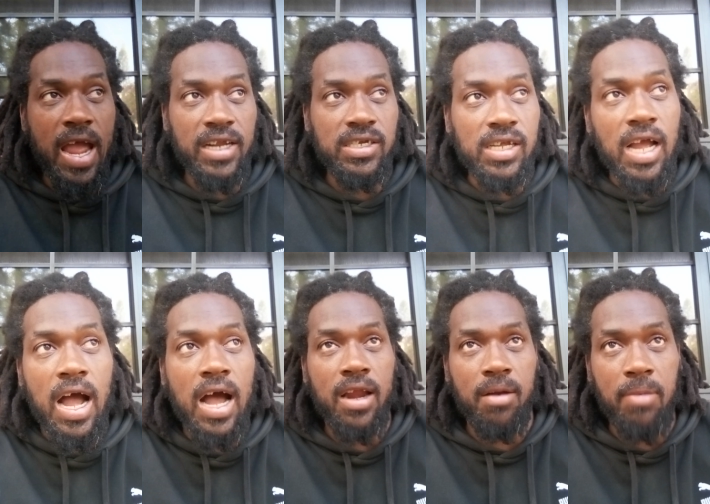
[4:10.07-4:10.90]
ask
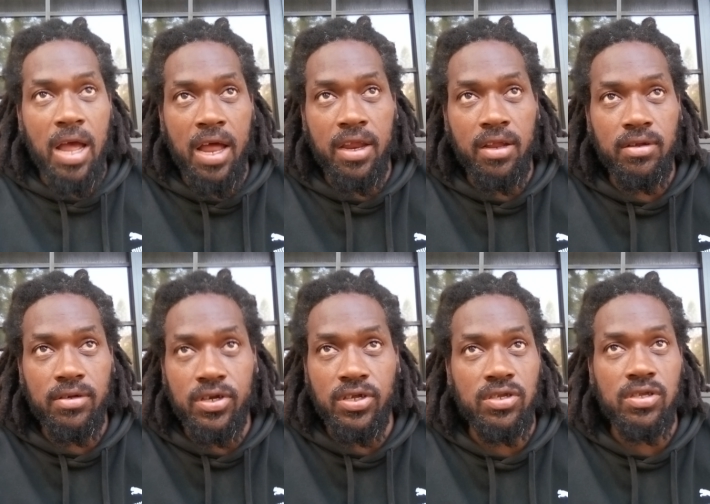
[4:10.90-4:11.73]
God about it
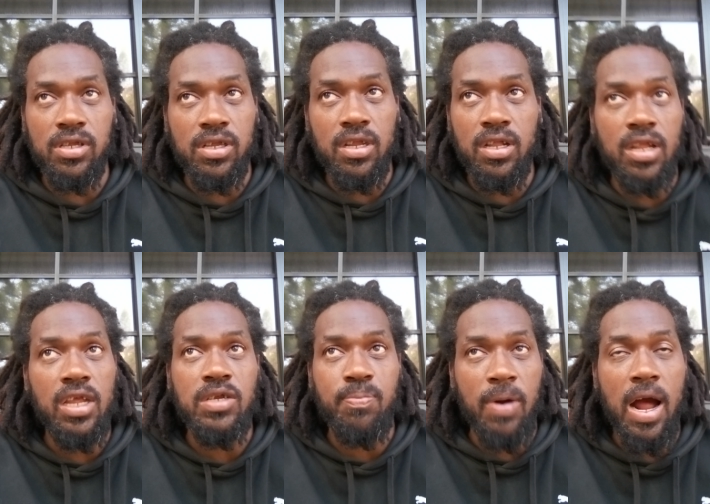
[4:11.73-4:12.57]
because
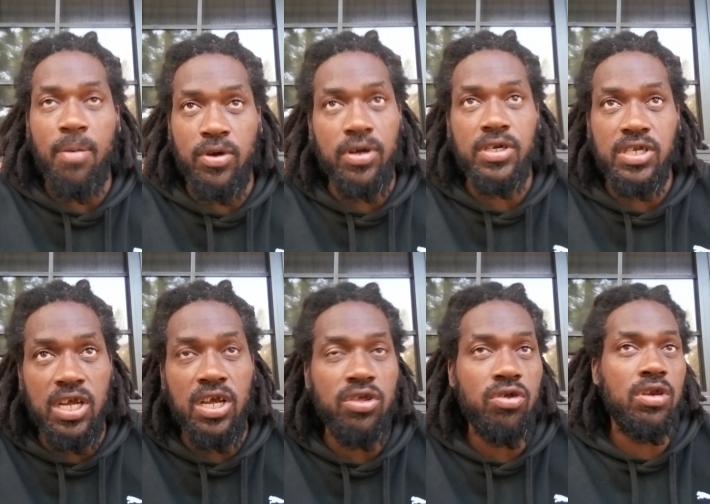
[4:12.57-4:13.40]
he's probably going to
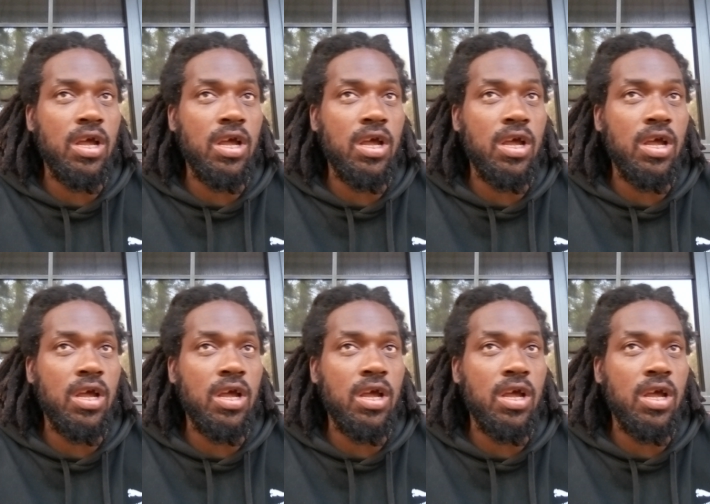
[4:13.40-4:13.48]
tell you